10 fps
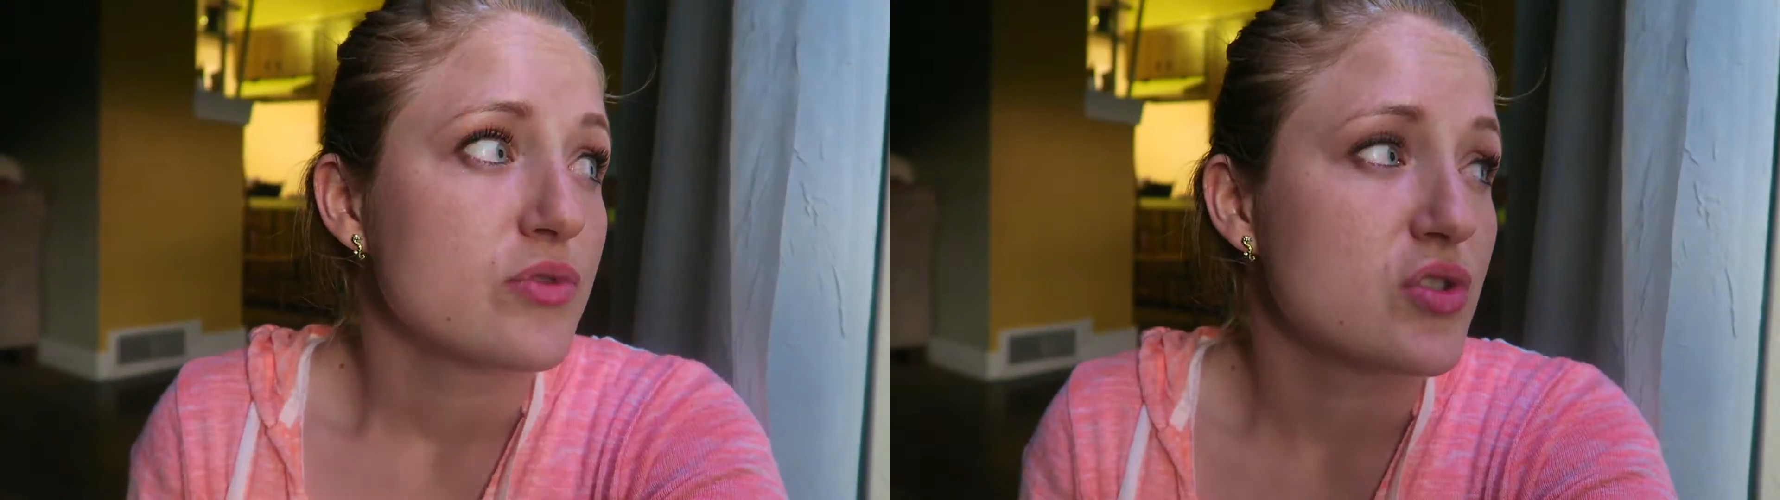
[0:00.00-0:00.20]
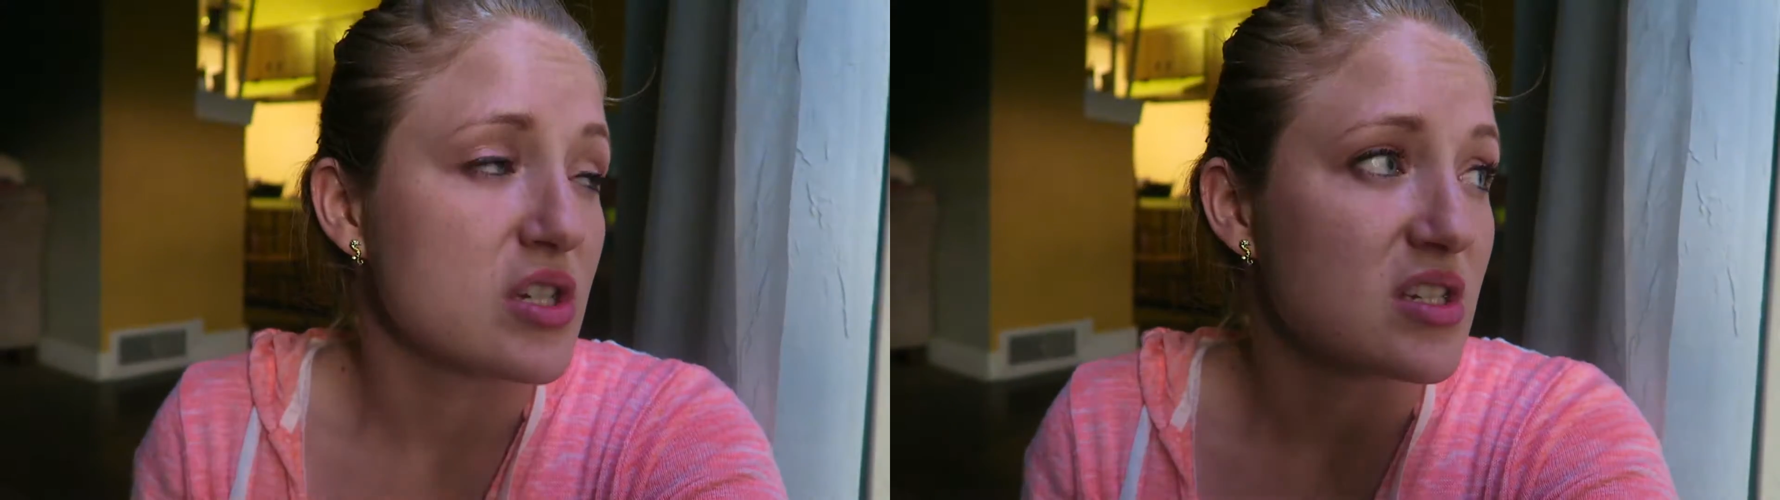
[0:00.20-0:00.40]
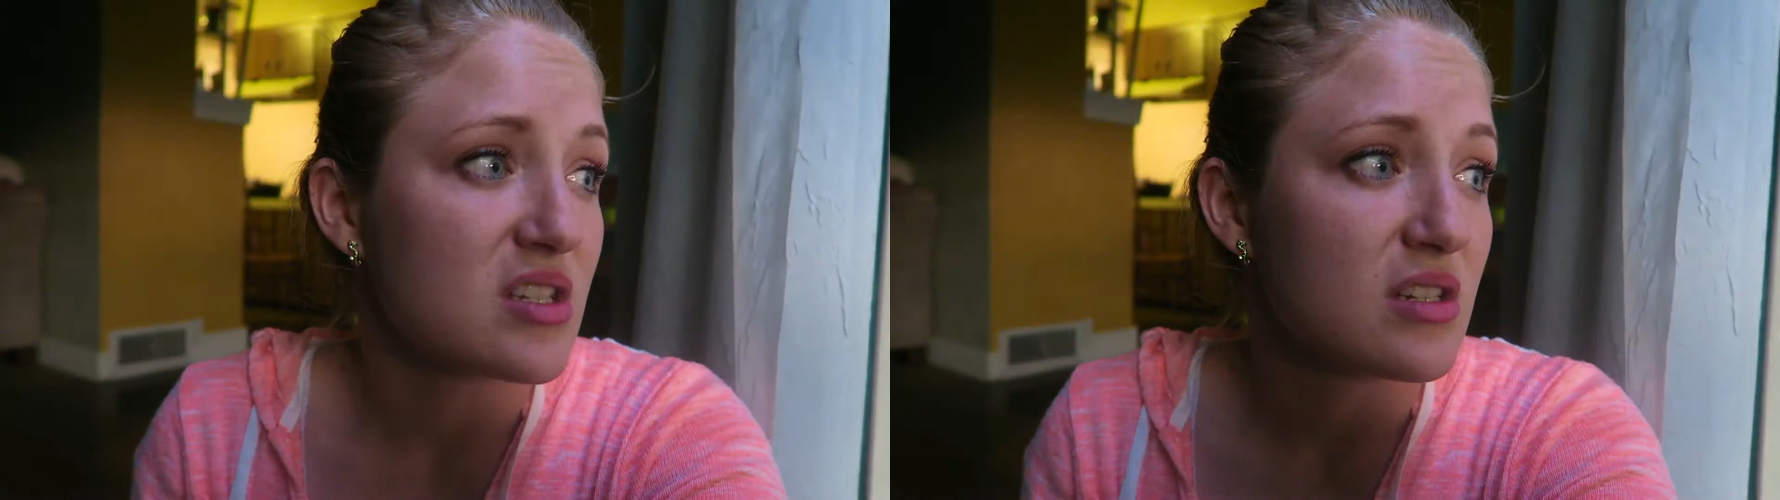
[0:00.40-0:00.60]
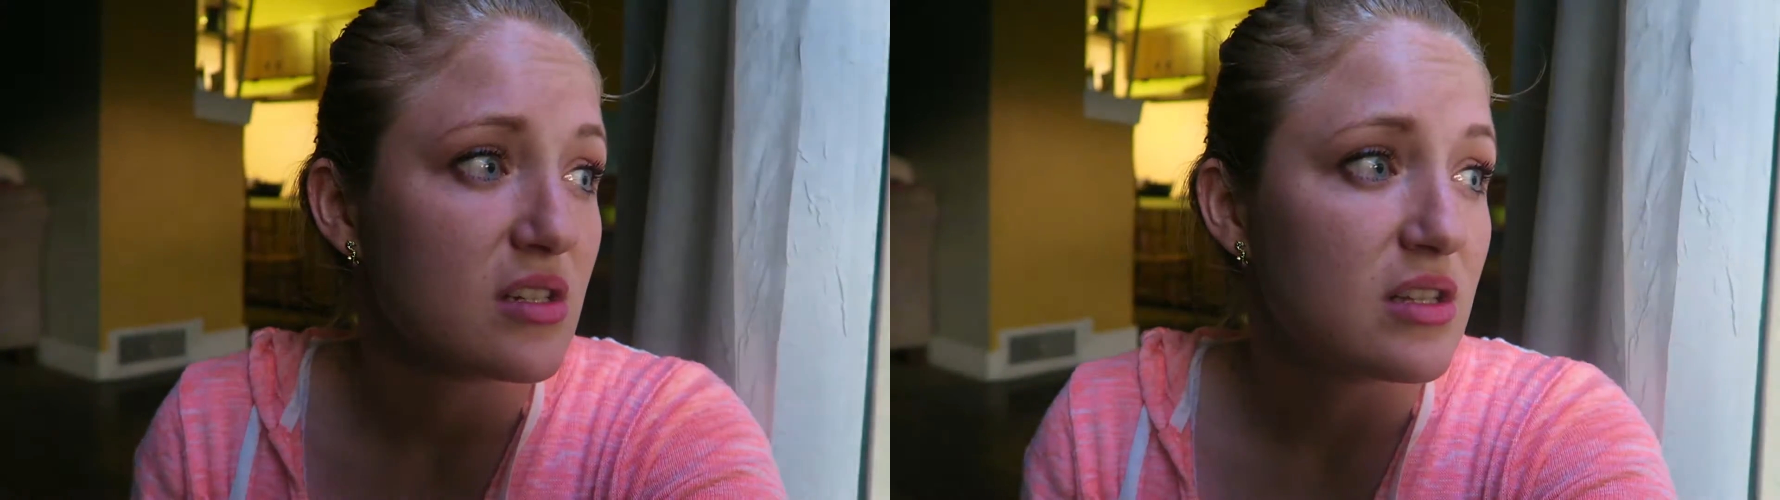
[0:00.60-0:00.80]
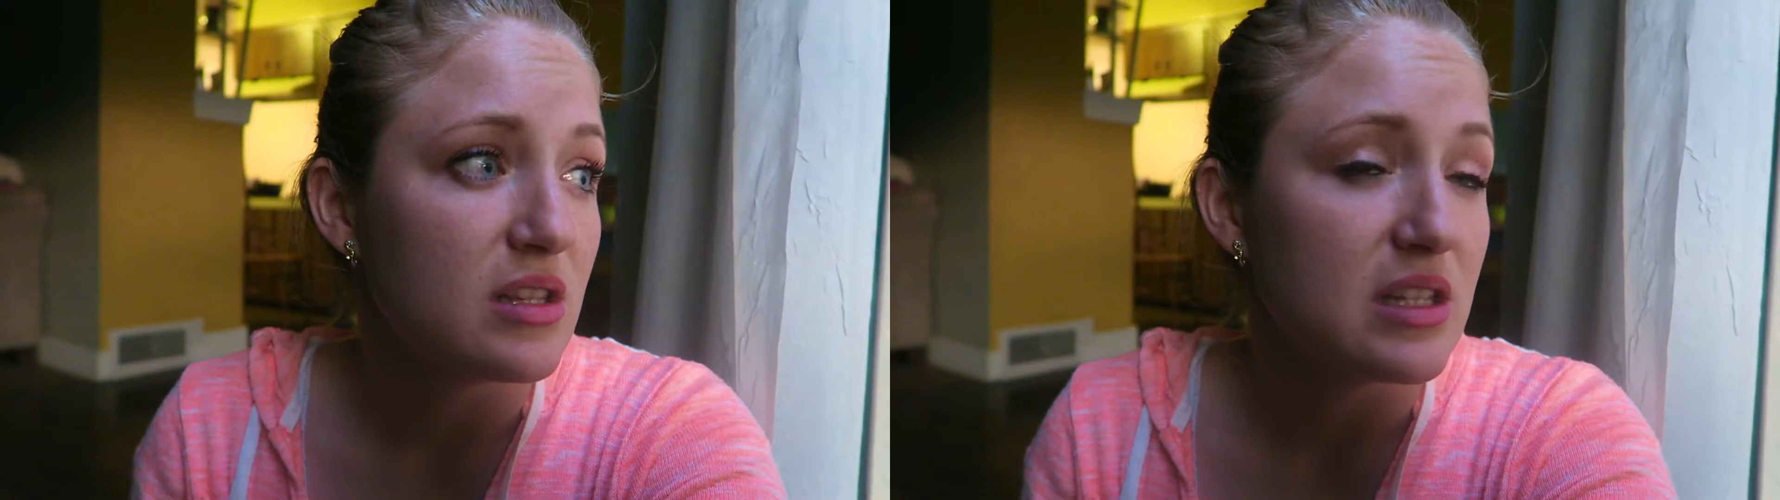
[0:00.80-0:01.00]
just
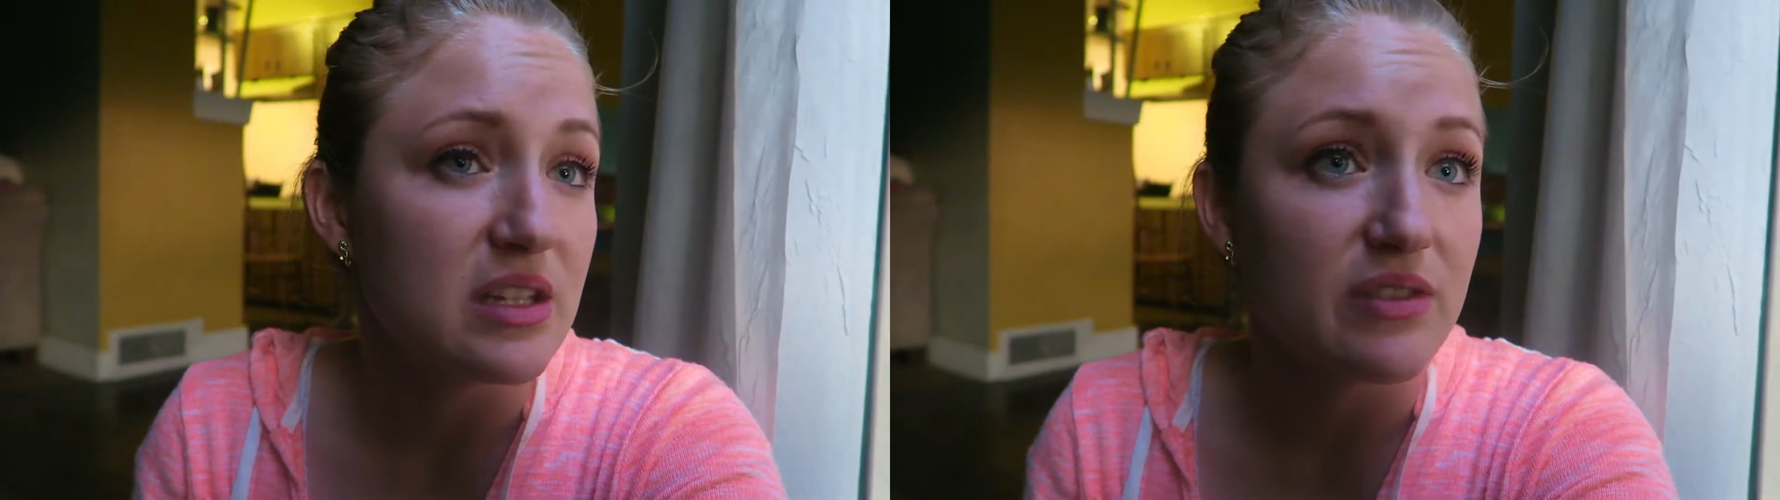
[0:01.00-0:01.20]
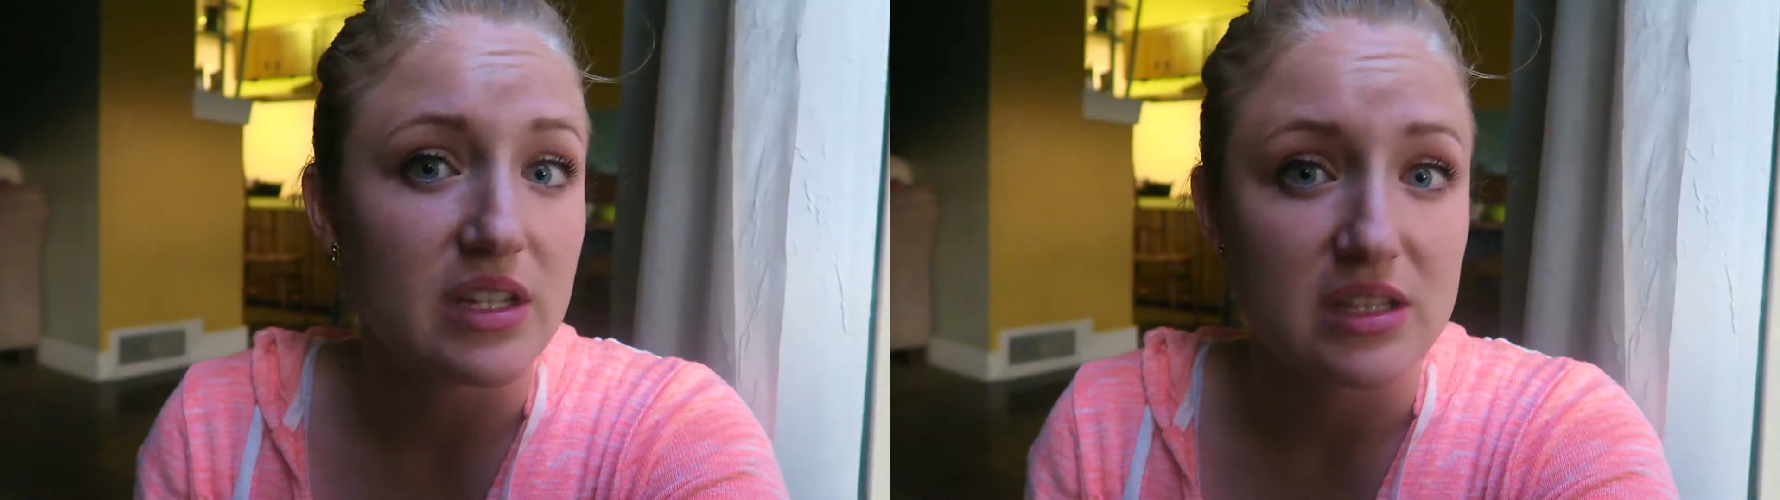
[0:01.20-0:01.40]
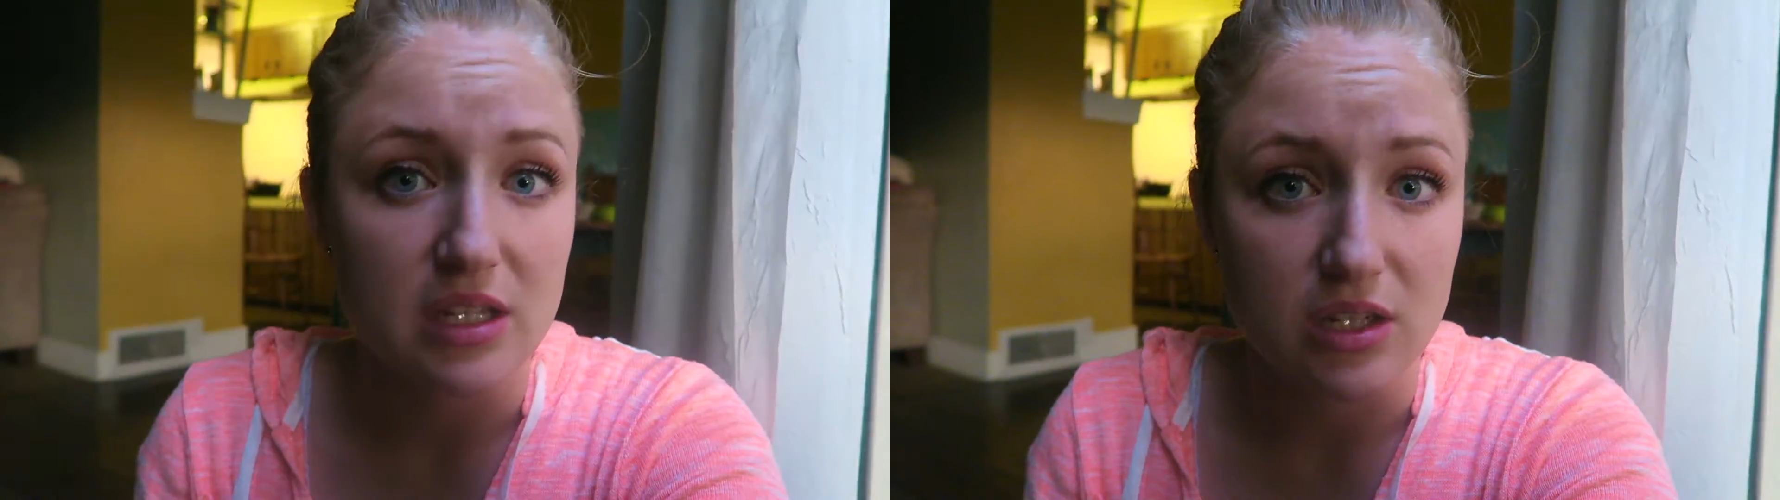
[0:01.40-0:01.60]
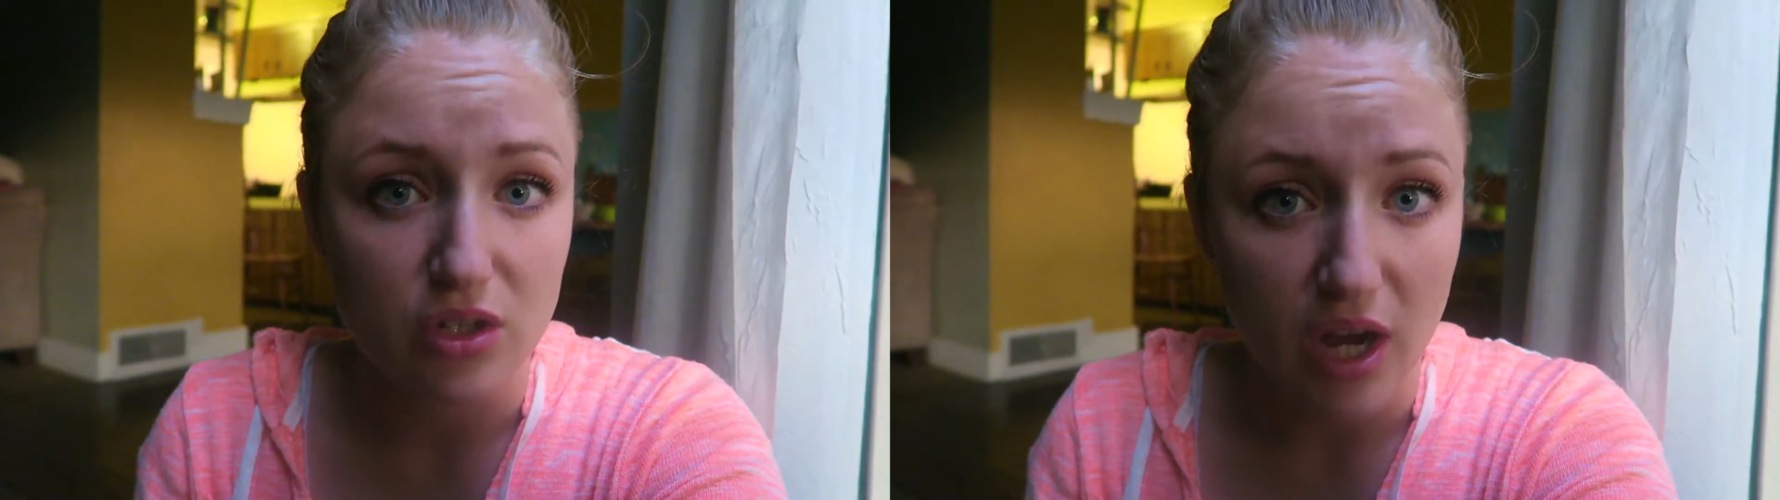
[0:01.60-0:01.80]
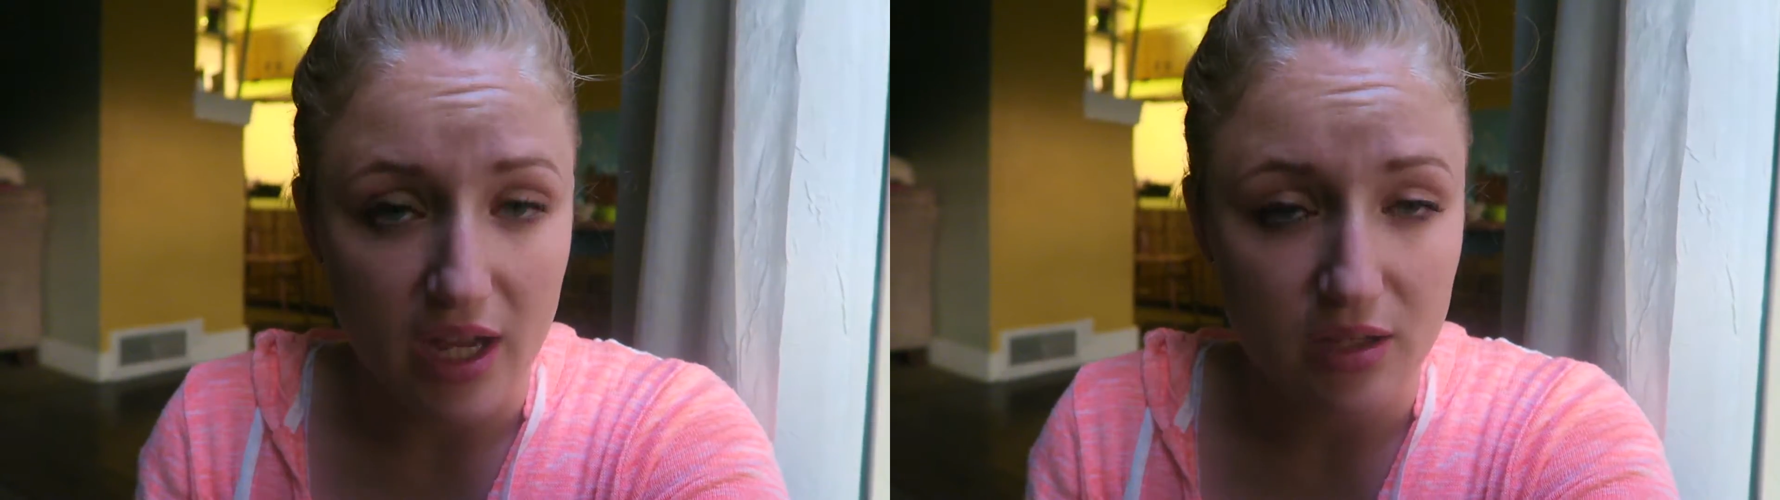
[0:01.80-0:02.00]
leave it and let it
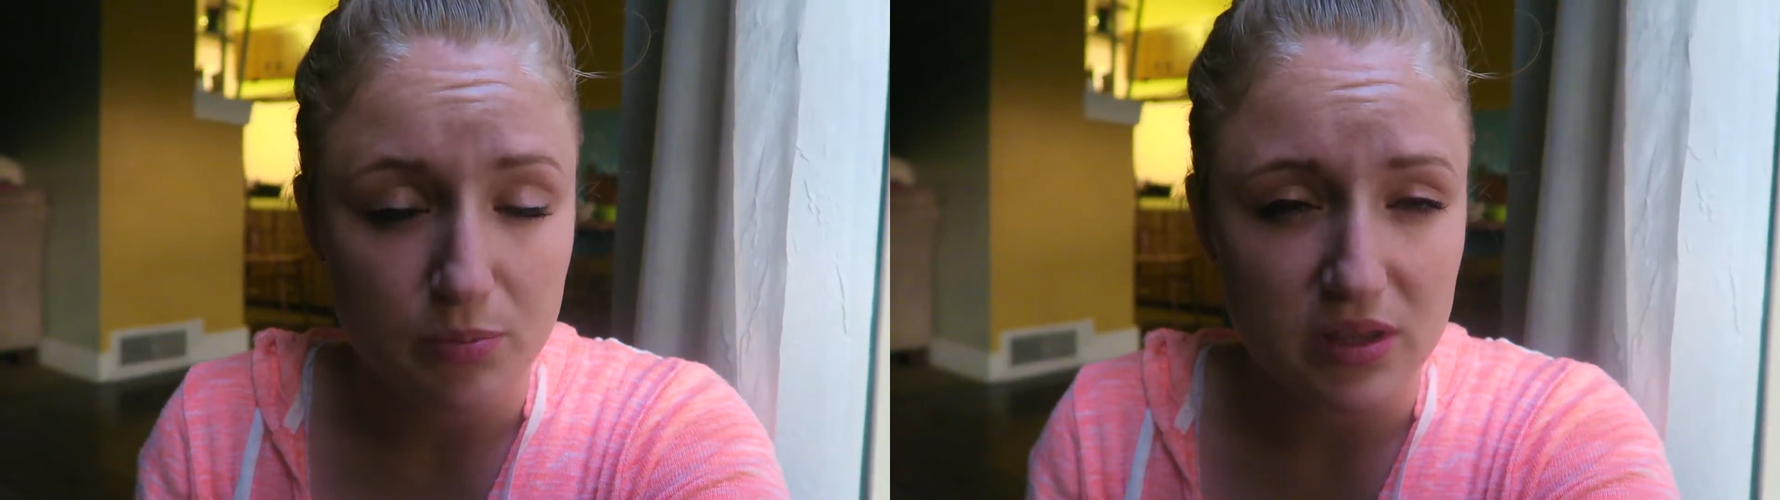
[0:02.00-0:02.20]
crack,